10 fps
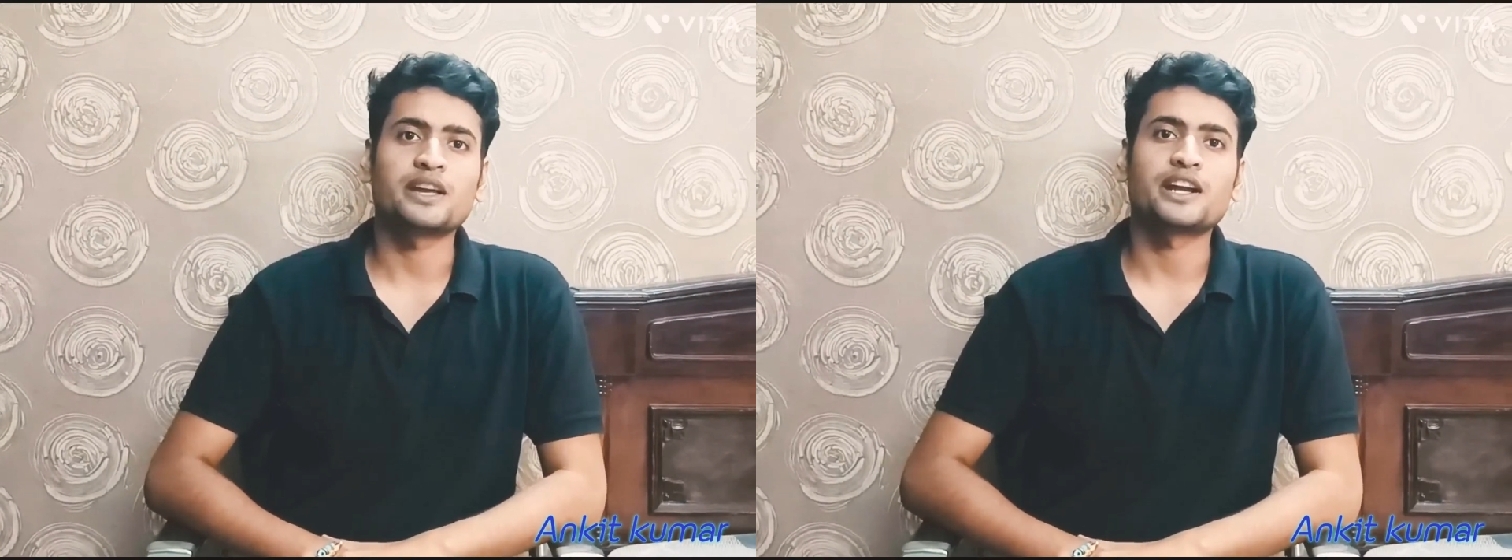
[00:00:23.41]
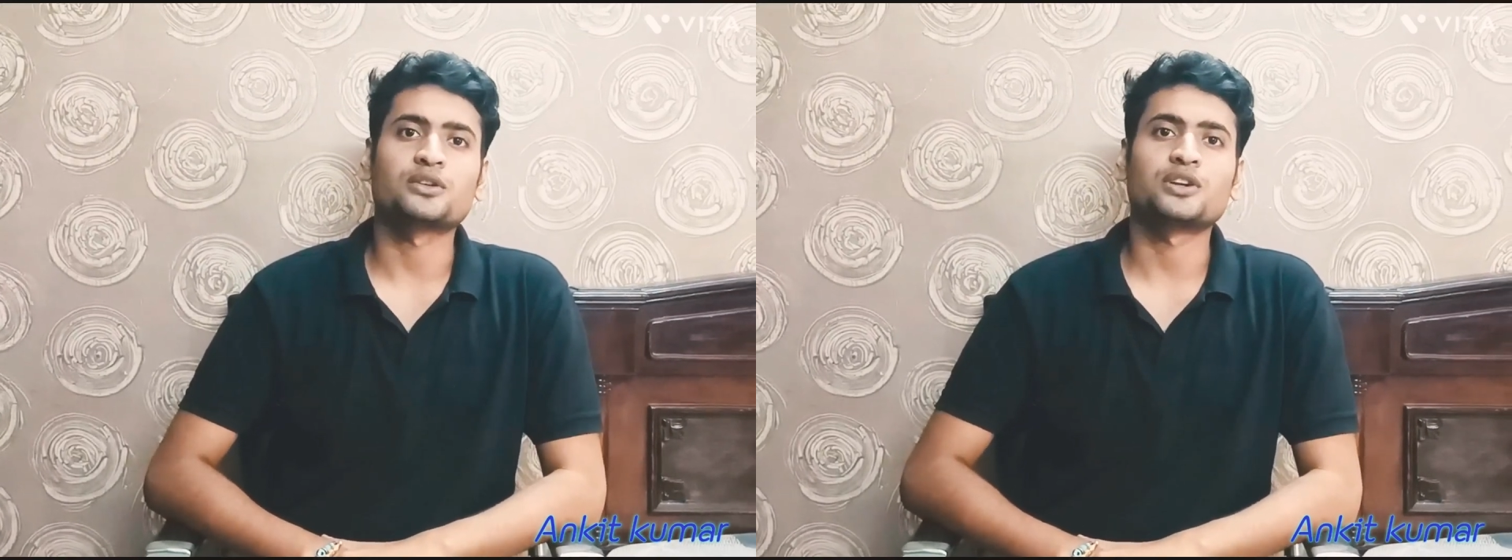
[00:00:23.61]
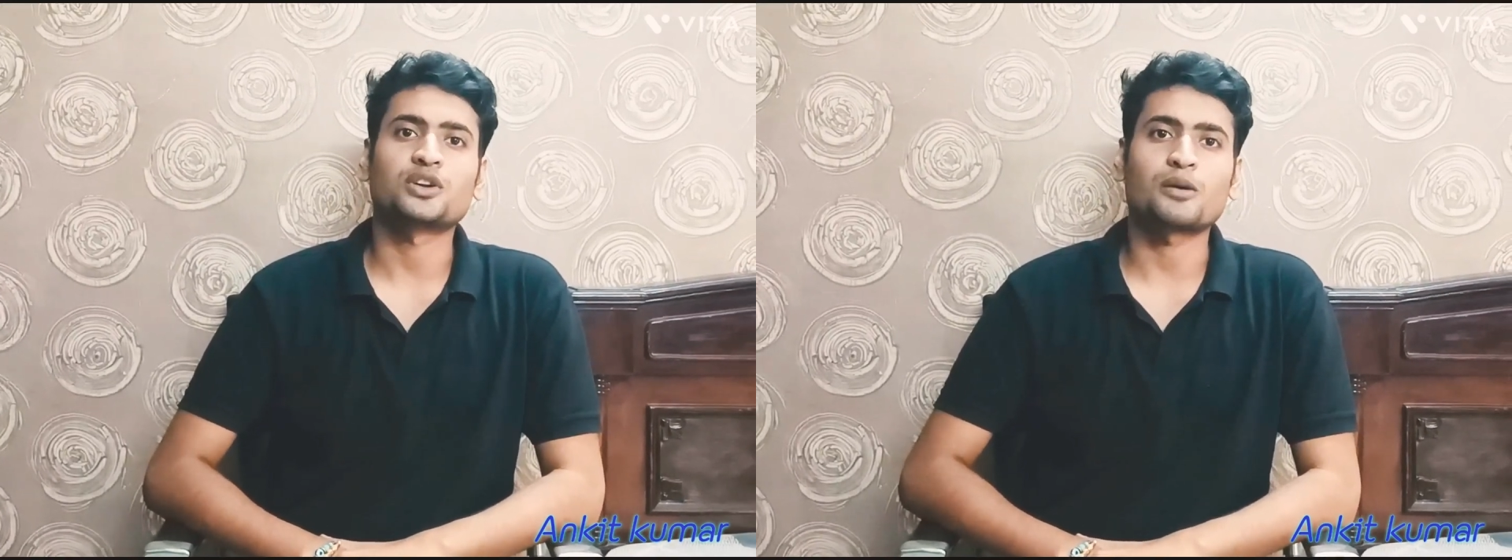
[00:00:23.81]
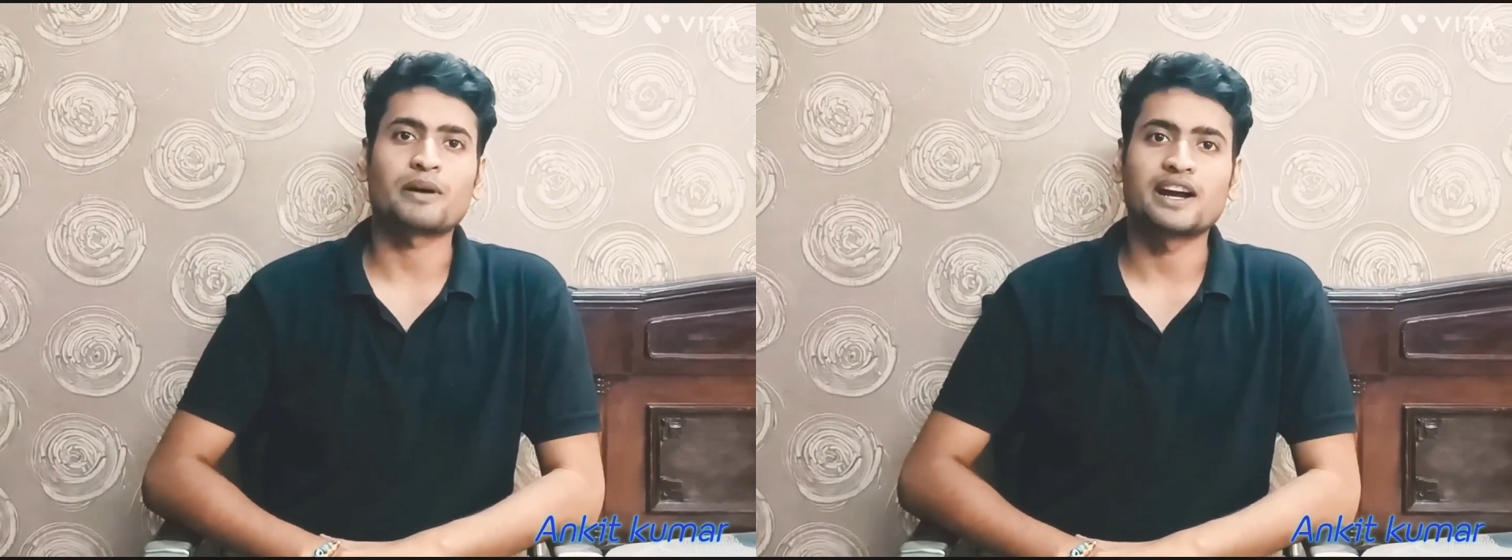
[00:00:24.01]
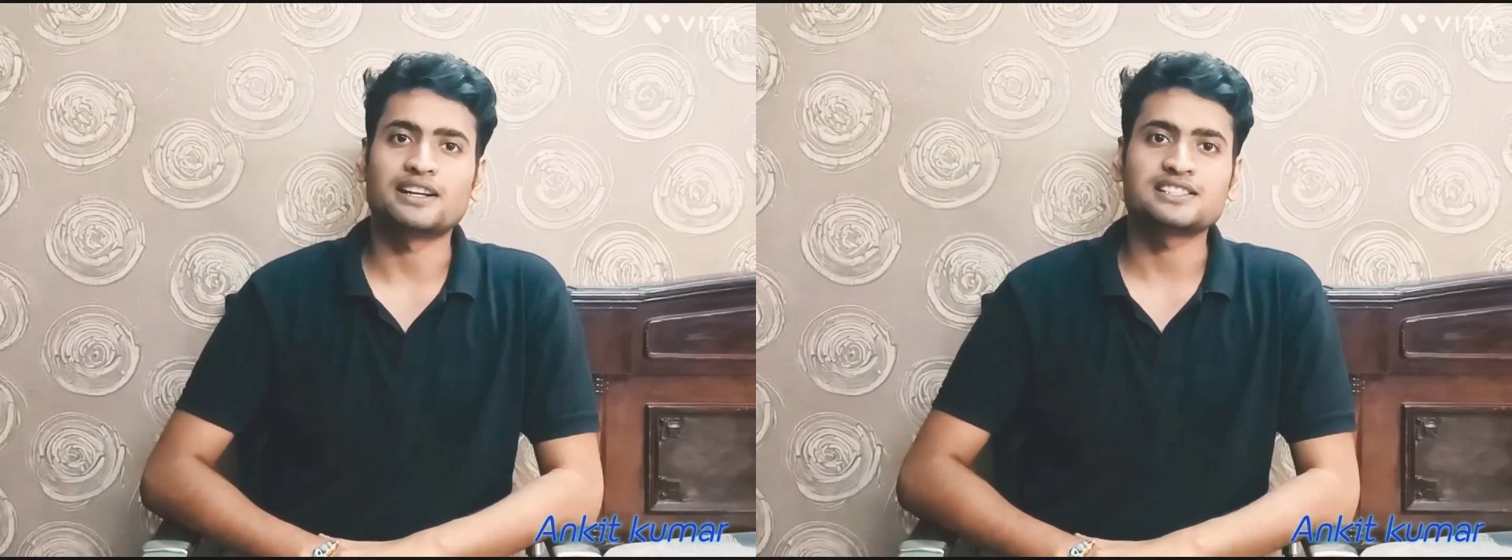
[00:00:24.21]
it to the top
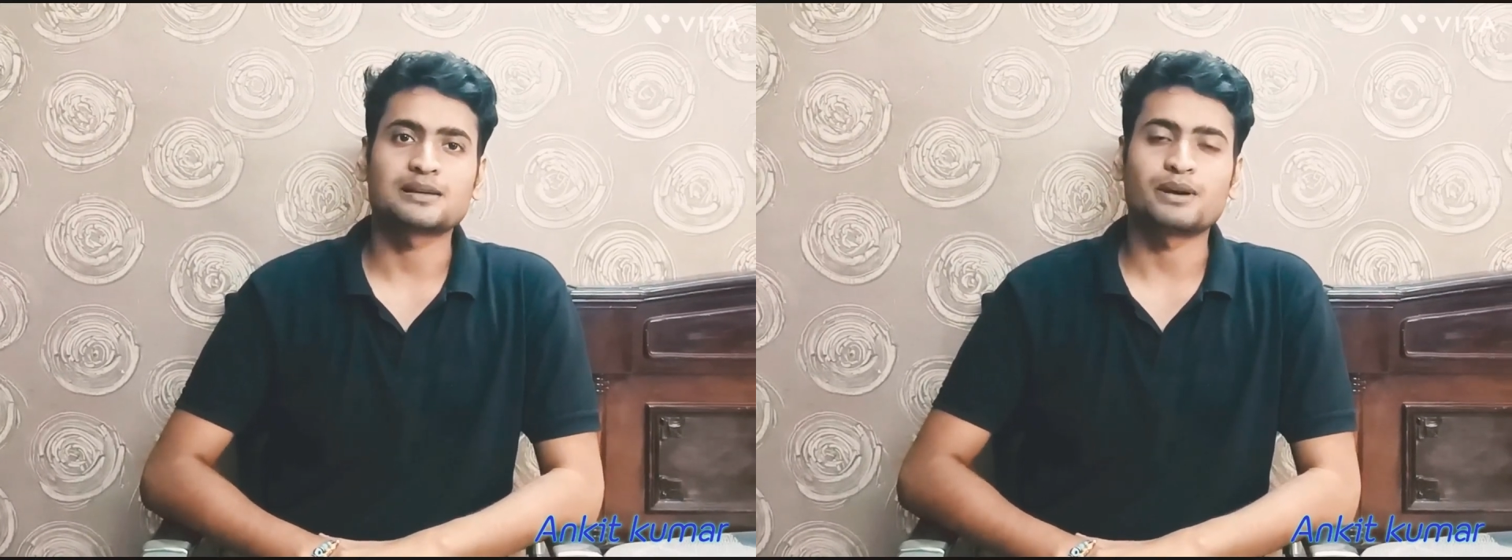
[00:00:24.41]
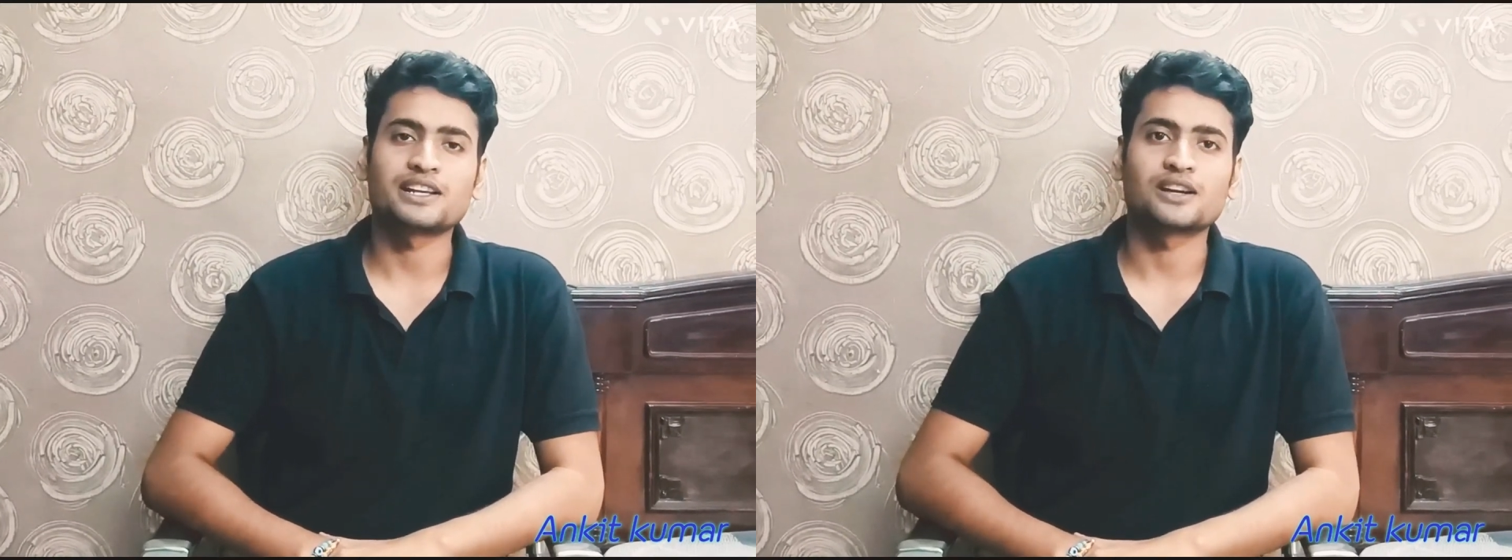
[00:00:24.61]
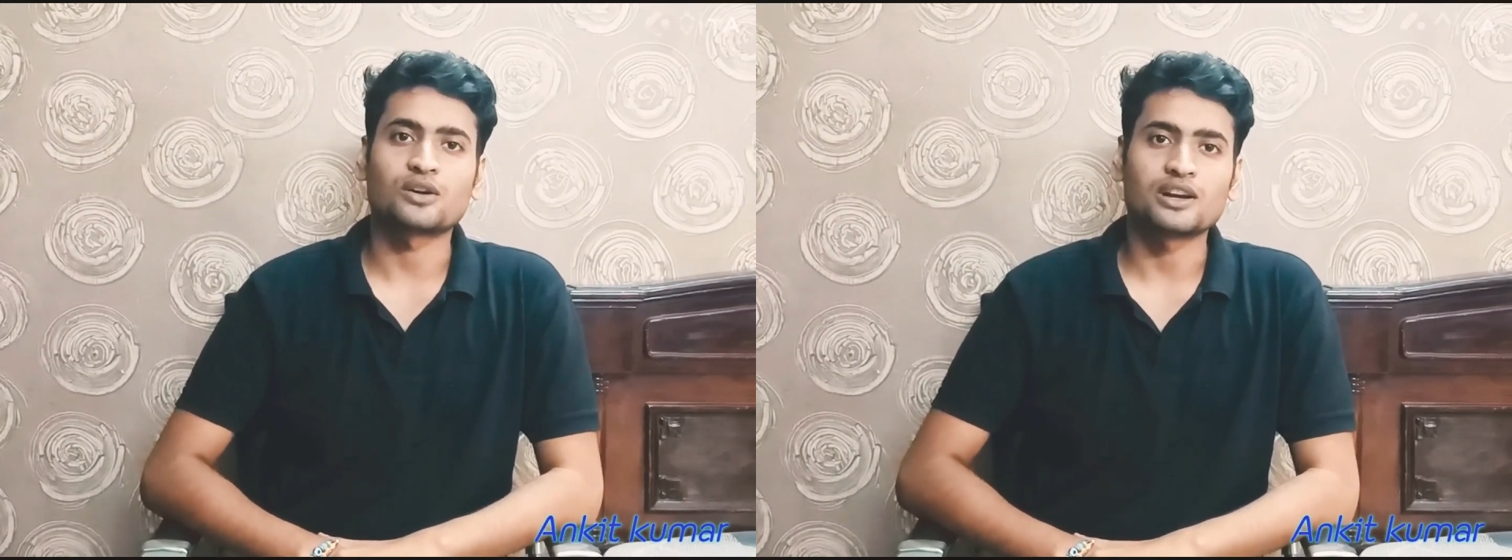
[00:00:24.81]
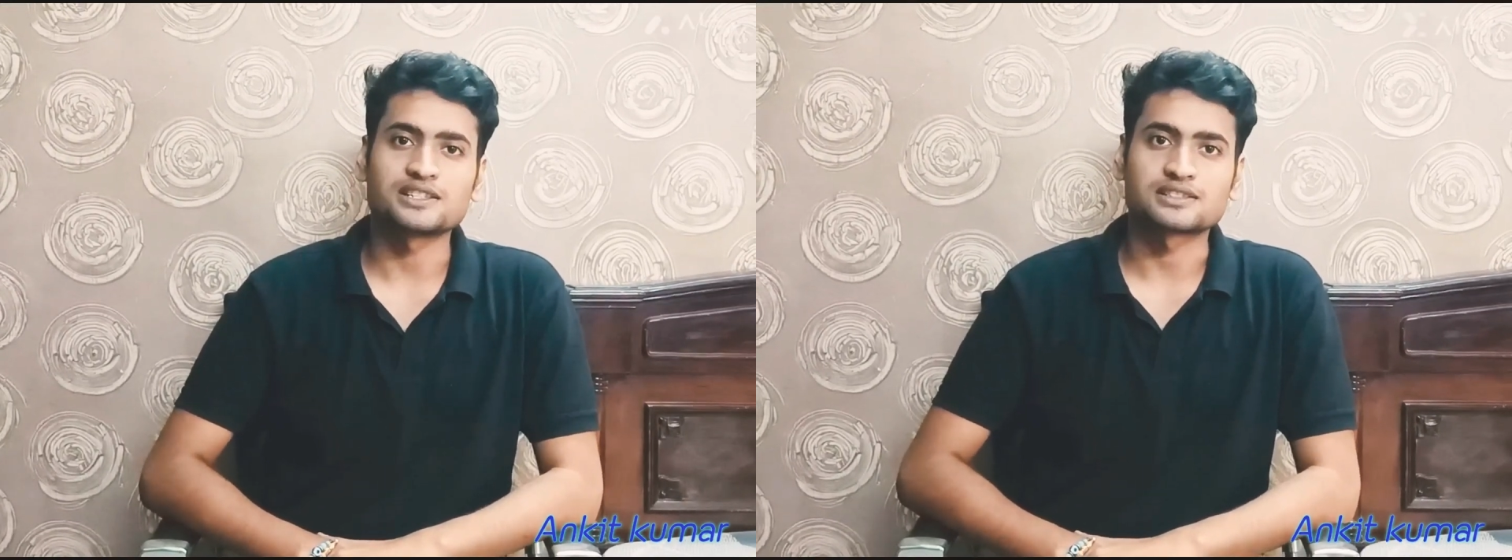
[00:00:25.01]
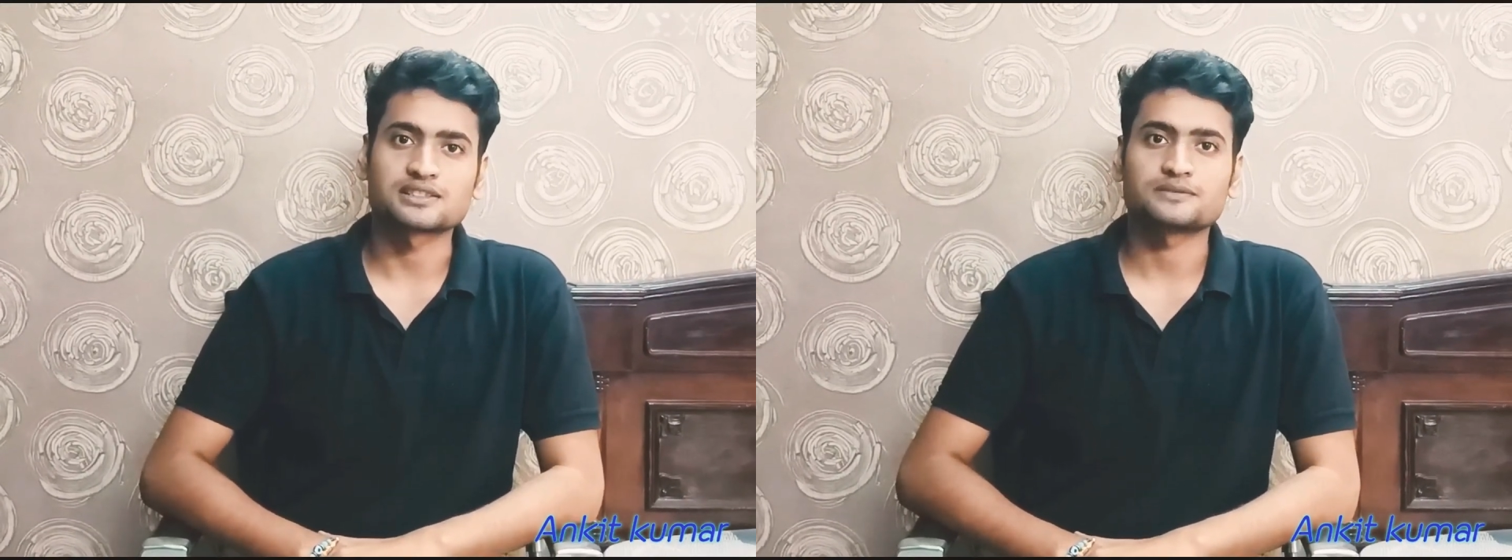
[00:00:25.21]
IITs and medical colleges.